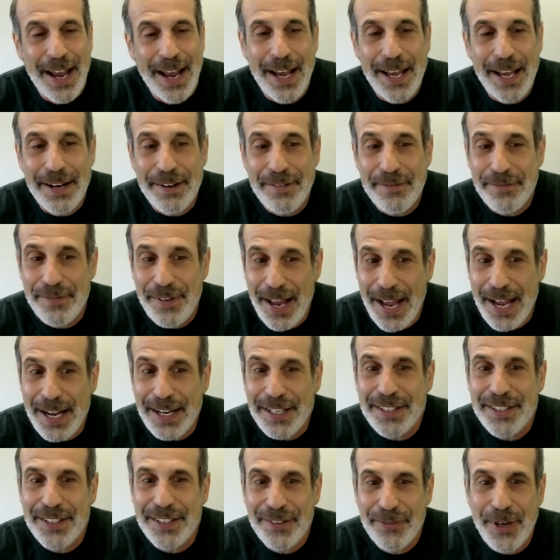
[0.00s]
And in
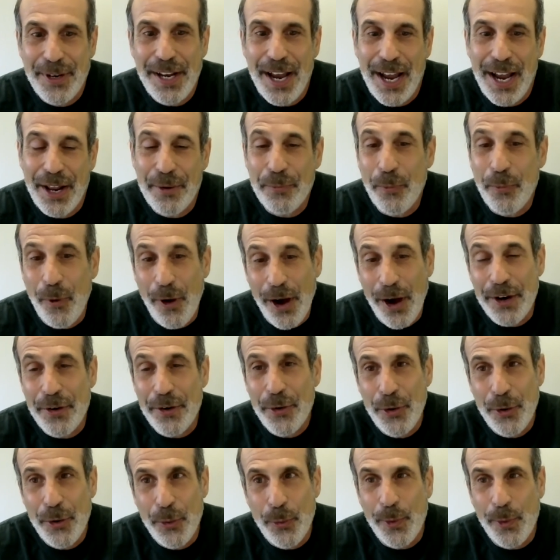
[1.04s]
fact, we had one
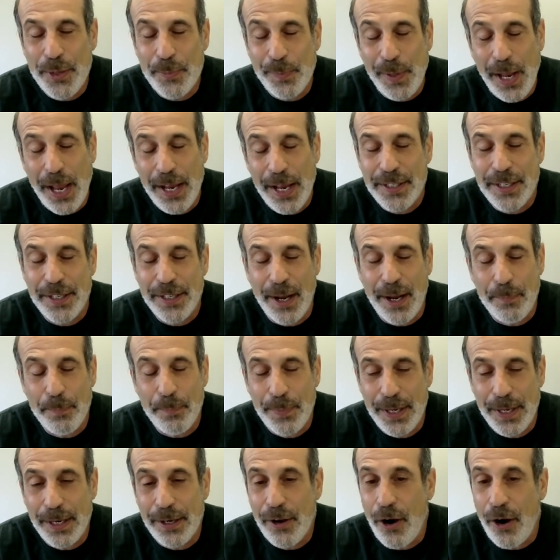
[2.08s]
who ended up
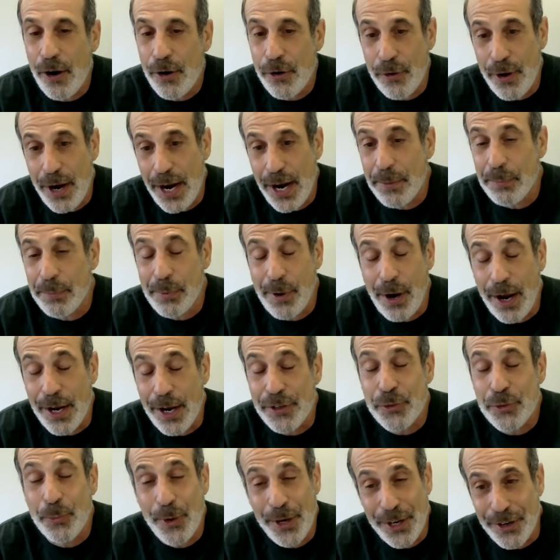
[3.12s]
being our grand
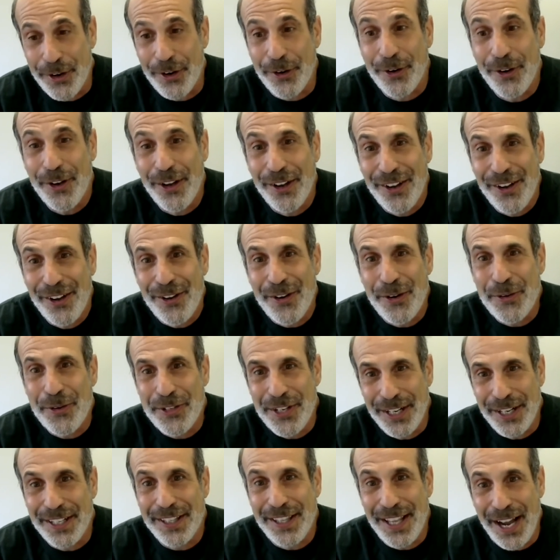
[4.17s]
prize winner who
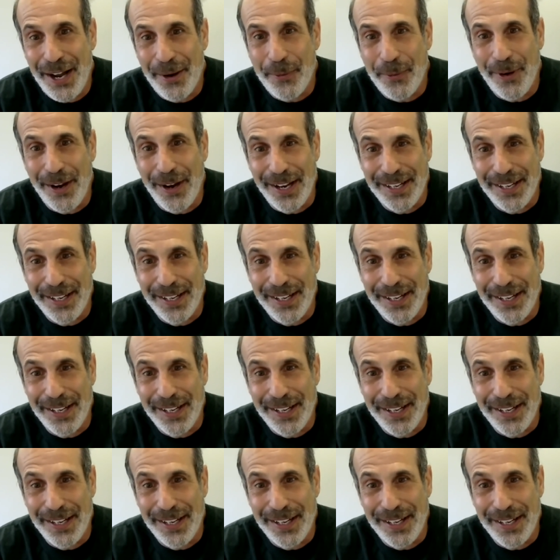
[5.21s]
did it that way.